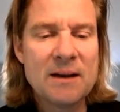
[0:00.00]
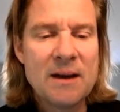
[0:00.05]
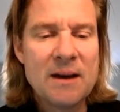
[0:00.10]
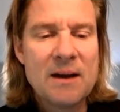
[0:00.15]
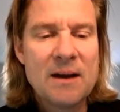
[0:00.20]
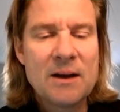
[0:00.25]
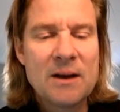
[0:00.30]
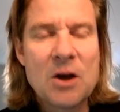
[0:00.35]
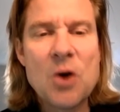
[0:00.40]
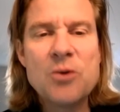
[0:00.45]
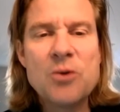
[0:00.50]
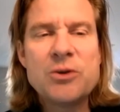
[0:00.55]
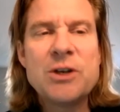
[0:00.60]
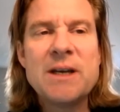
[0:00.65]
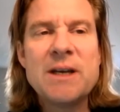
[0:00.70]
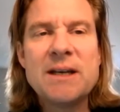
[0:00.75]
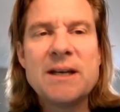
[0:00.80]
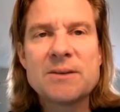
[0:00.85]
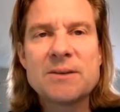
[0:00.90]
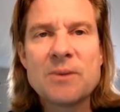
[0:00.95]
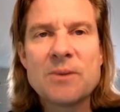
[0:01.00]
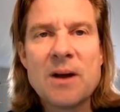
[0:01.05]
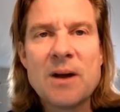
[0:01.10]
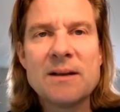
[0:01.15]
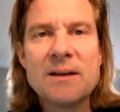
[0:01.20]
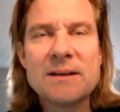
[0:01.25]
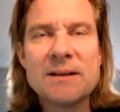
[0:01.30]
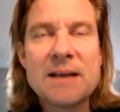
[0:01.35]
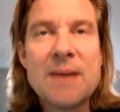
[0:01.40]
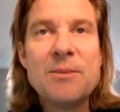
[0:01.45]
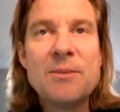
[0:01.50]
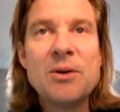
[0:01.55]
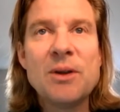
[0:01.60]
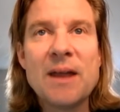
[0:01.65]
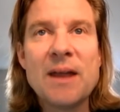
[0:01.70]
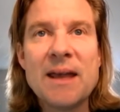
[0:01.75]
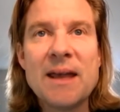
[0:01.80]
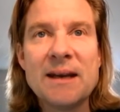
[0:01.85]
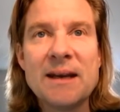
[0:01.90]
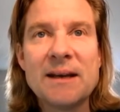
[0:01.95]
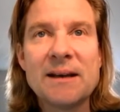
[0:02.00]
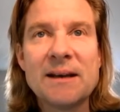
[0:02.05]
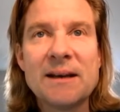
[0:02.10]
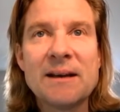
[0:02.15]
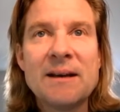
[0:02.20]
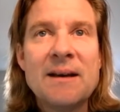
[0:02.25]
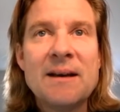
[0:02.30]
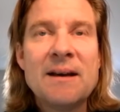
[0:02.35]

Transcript: coaching as well as emulating,